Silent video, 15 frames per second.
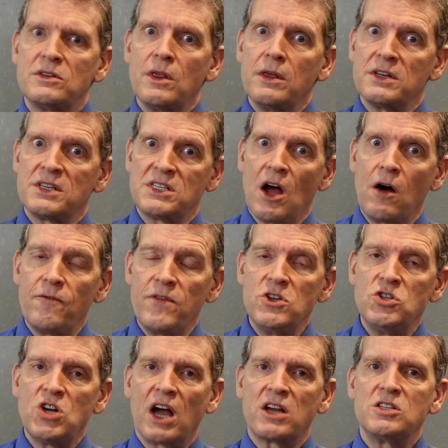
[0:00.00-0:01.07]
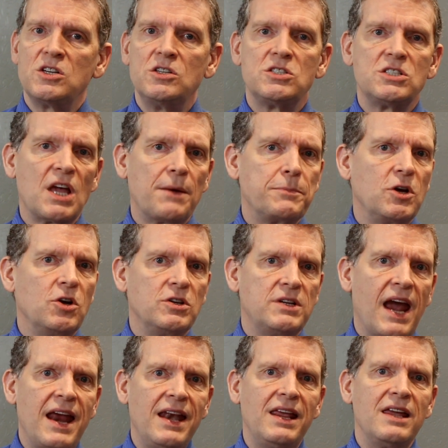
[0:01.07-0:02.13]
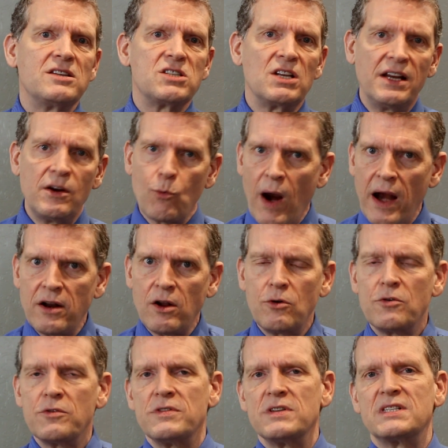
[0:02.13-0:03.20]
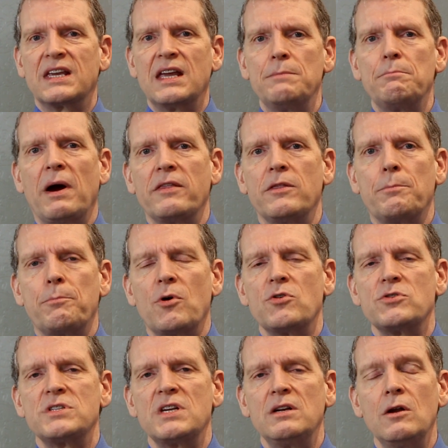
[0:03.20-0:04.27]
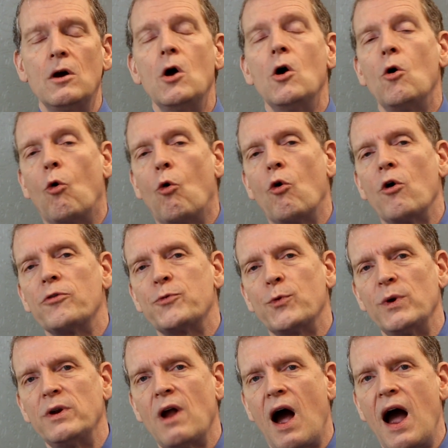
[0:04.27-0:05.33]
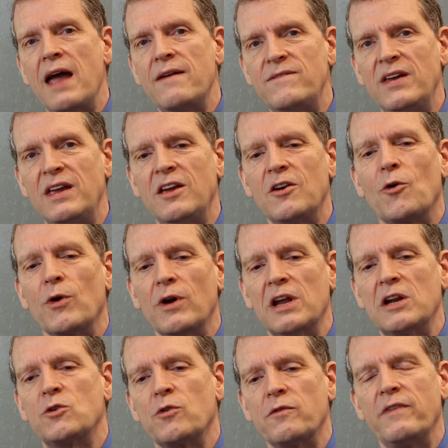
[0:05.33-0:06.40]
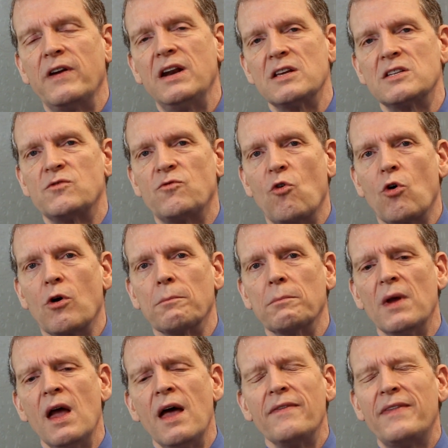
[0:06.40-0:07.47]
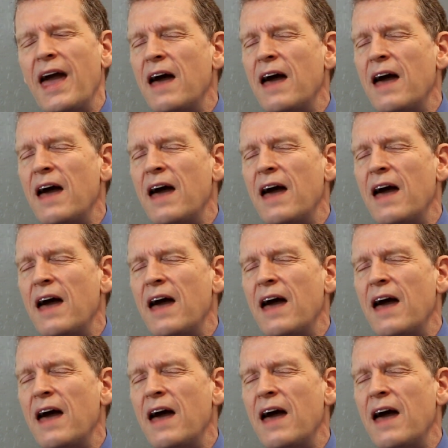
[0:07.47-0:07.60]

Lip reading: the self-injection subcutaneously right under the skin by the person, or through an IV or intravenous form. They